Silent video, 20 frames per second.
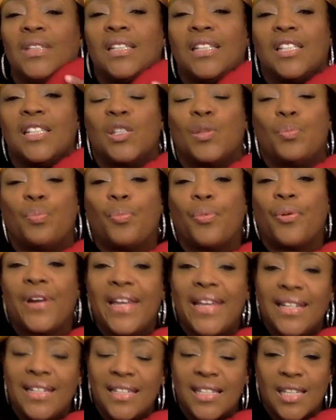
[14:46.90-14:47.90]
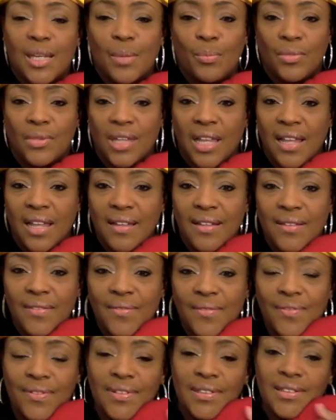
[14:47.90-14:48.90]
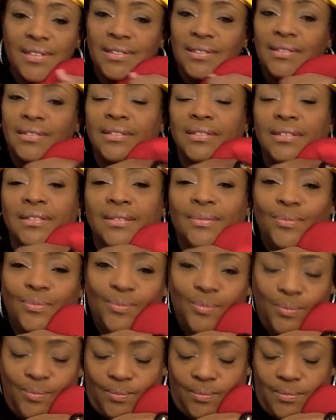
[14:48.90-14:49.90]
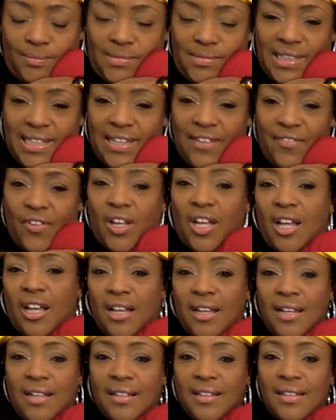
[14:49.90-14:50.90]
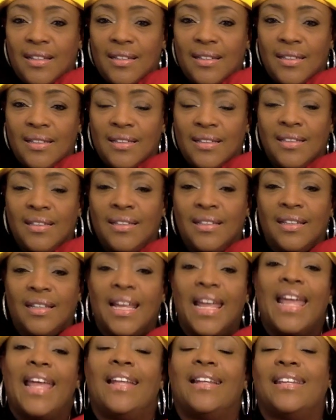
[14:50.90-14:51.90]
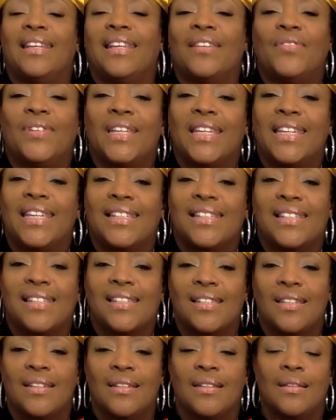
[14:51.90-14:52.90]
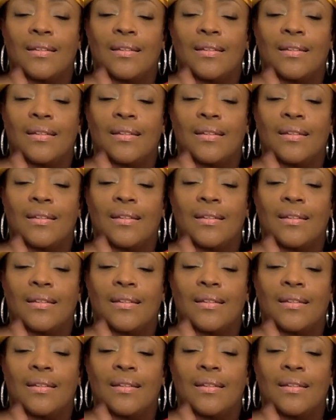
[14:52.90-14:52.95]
Spread some love, give a hug, and give a kiss.